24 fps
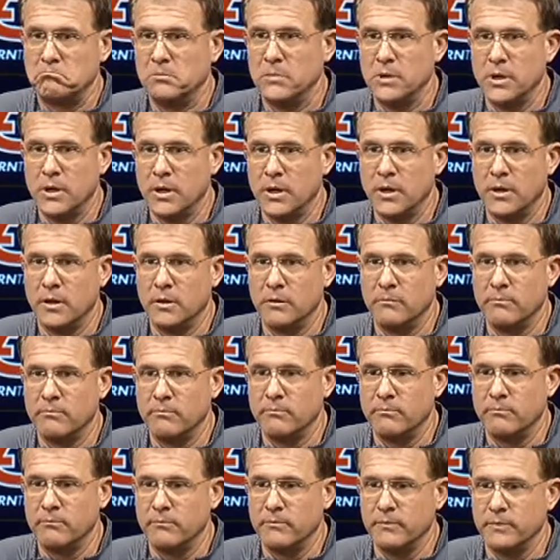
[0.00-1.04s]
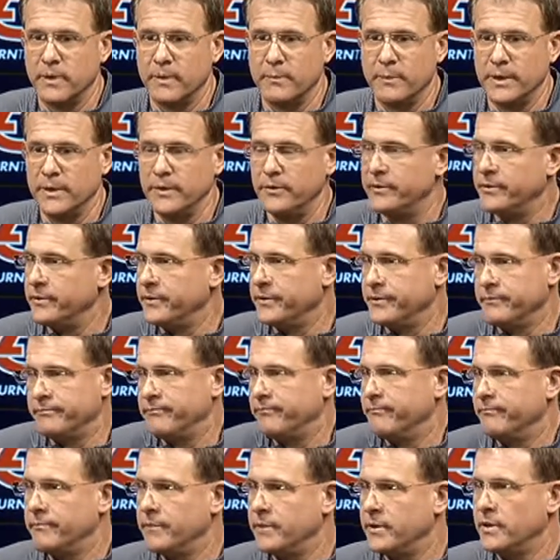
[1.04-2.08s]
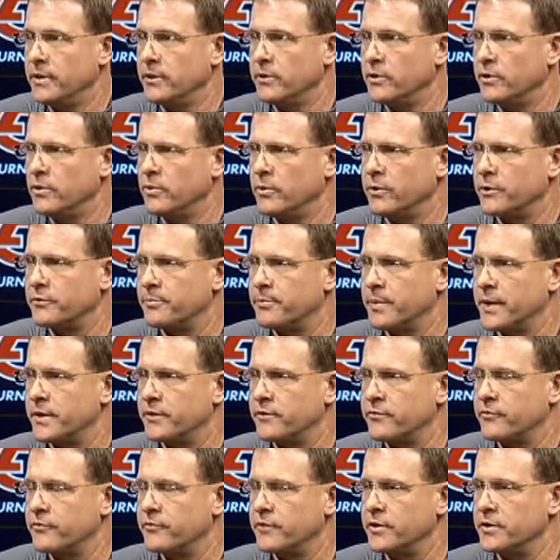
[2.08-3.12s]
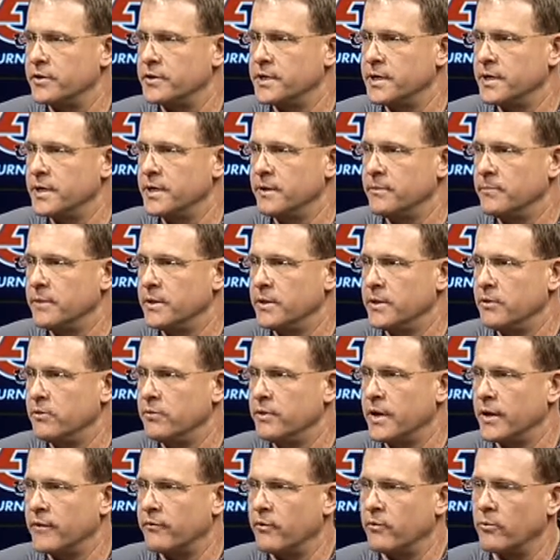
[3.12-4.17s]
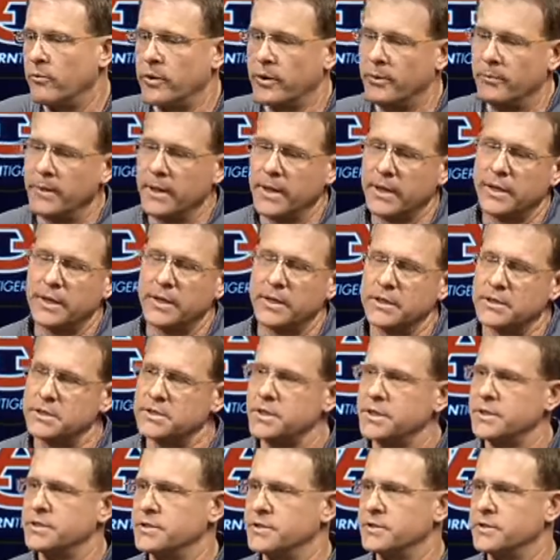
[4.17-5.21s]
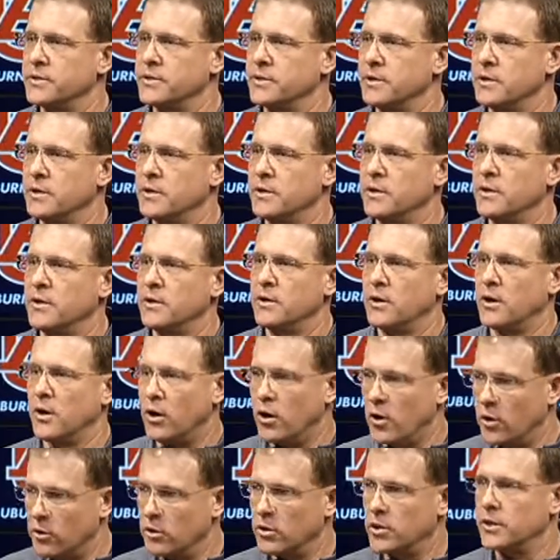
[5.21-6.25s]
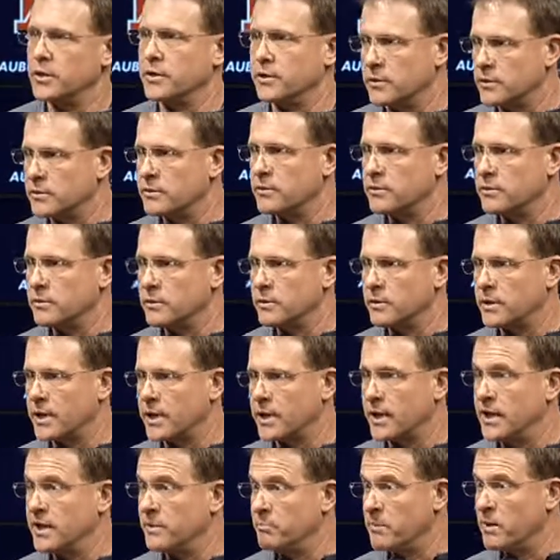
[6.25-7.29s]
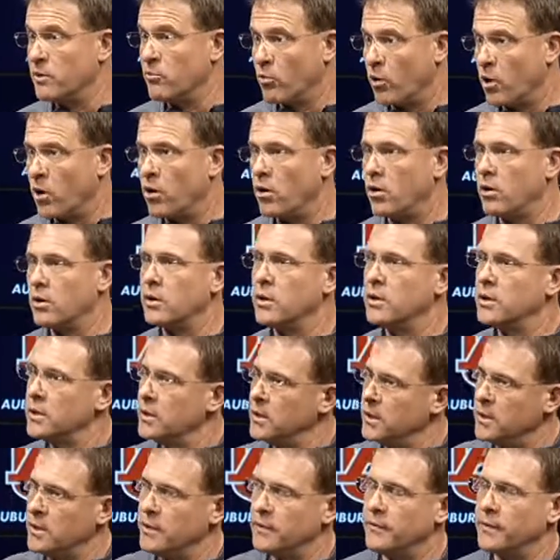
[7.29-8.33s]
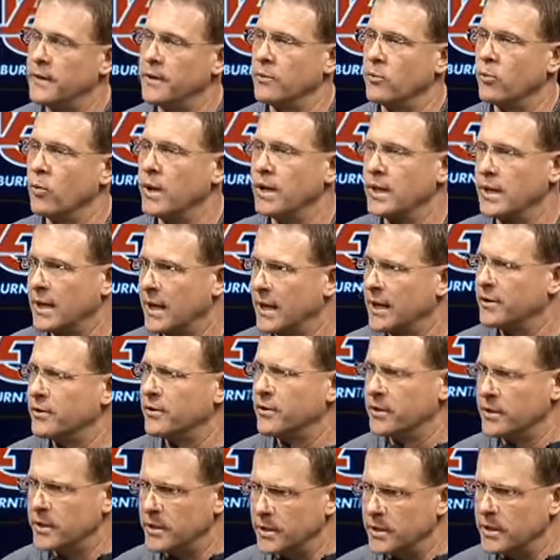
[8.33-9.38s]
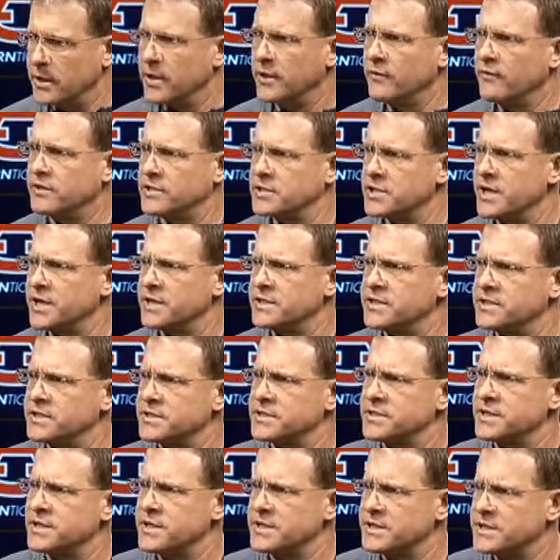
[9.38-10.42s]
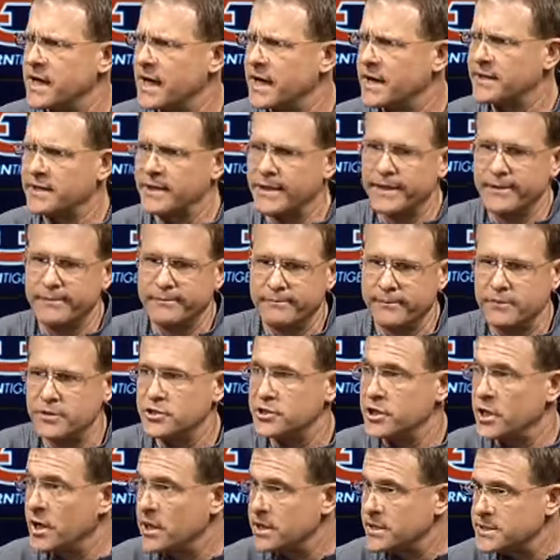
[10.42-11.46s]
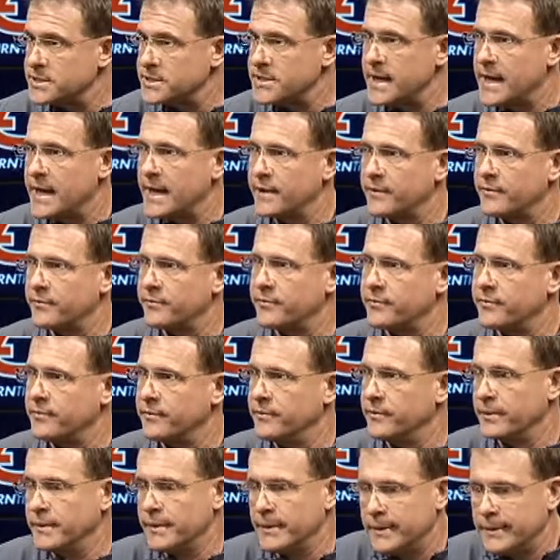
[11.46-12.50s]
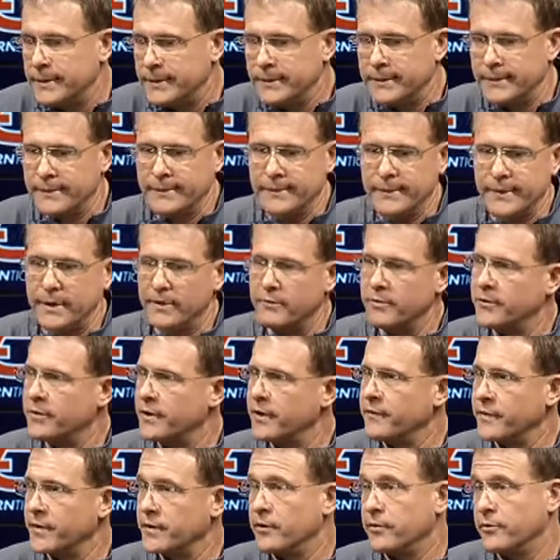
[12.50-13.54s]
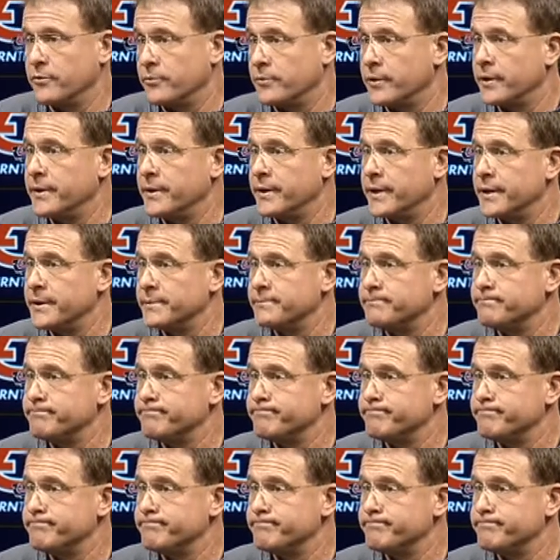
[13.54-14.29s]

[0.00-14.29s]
Uh, I mean, you, you you do what's best for your team, and you never want to make a decision earlier, okay, and be wrong, then wait later and, and give a chance to see exactly Sean's status and and everything that goes with that.